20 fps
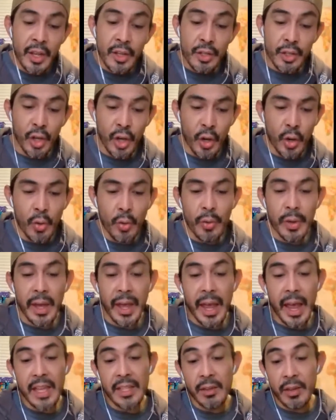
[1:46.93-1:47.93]
So
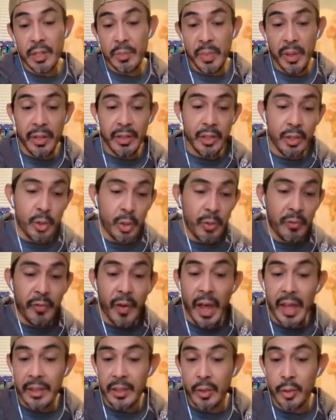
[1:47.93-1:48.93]
as I was building the group,
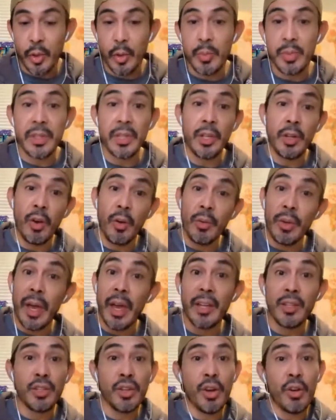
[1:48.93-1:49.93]
finding the groups, you know,
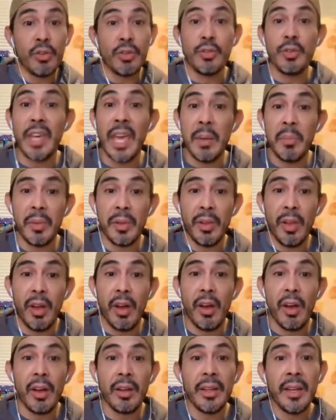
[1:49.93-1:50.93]
Joe, you came
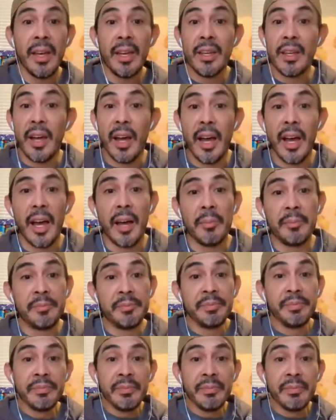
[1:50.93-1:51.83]
along, um,